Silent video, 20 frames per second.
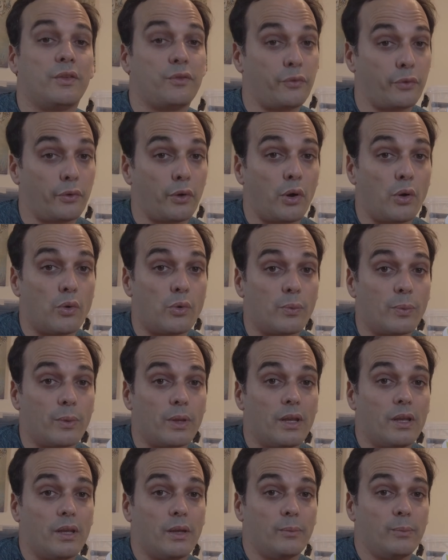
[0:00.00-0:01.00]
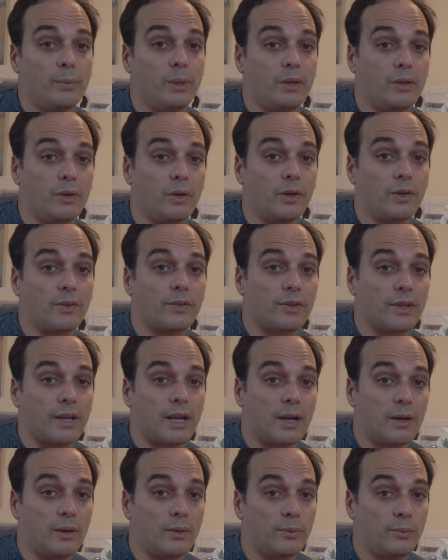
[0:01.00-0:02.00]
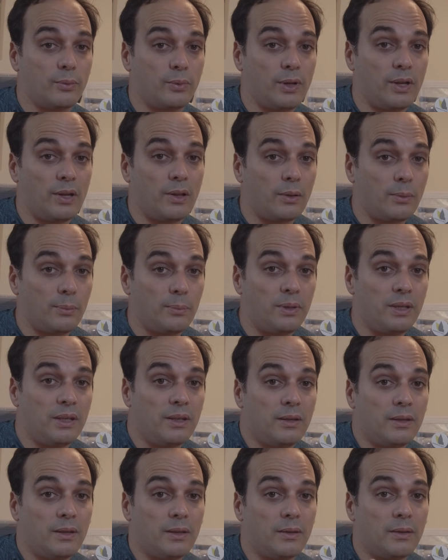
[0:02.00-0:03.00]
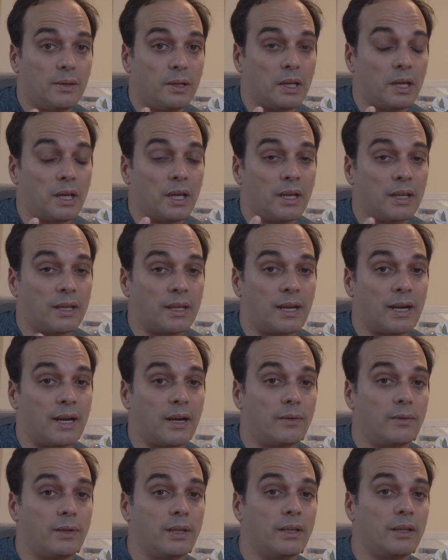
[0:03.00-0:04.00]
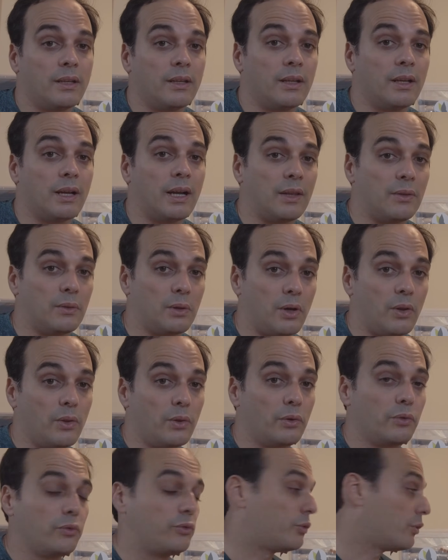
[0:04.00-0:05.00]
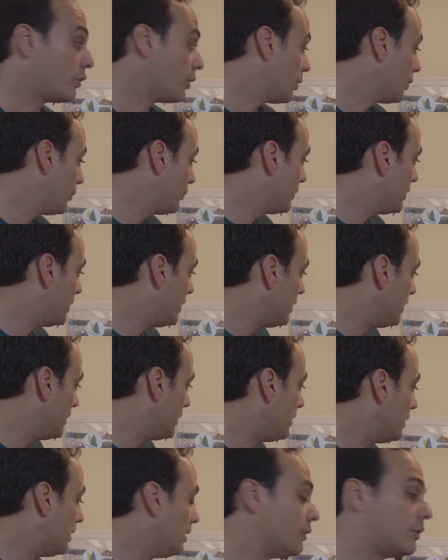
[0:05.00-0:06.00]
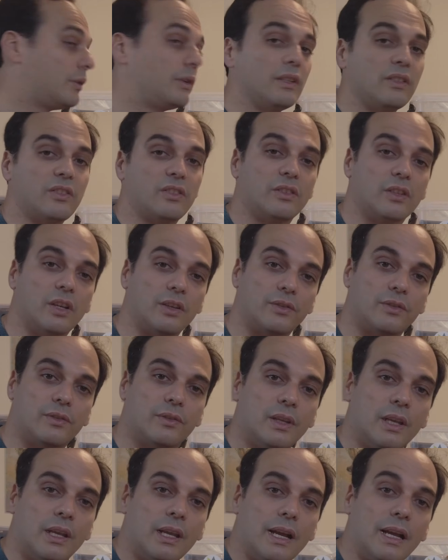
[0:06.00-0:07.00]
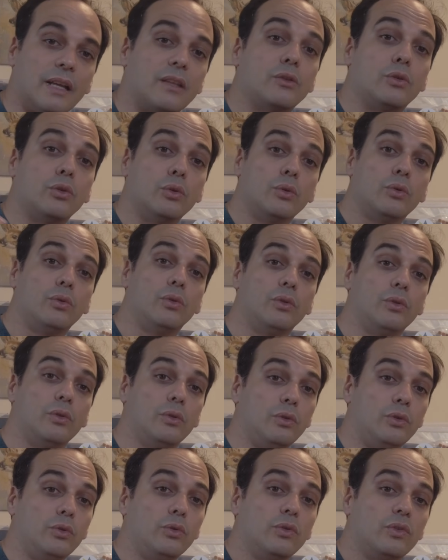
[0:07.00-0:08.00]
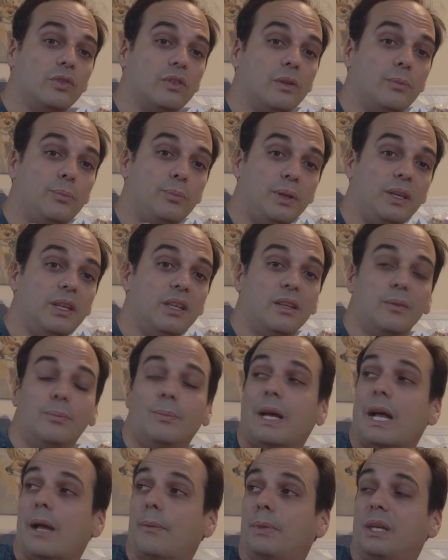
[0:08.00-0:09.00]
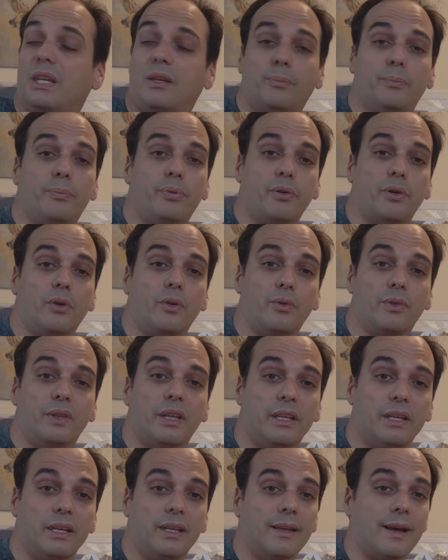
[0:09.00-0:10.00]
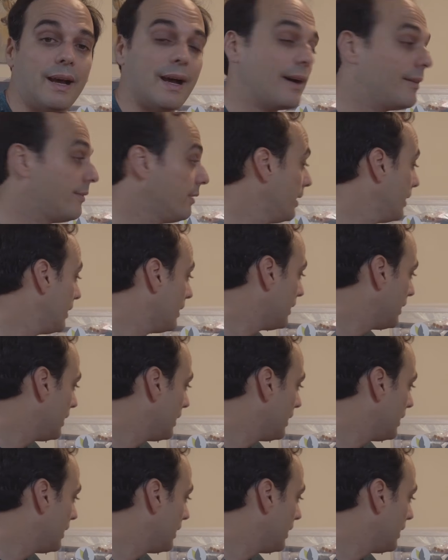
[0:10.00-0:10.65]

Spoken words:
drone, because I will be carrying another drone in here. It's not. I could use the big Mavic Pro that I have,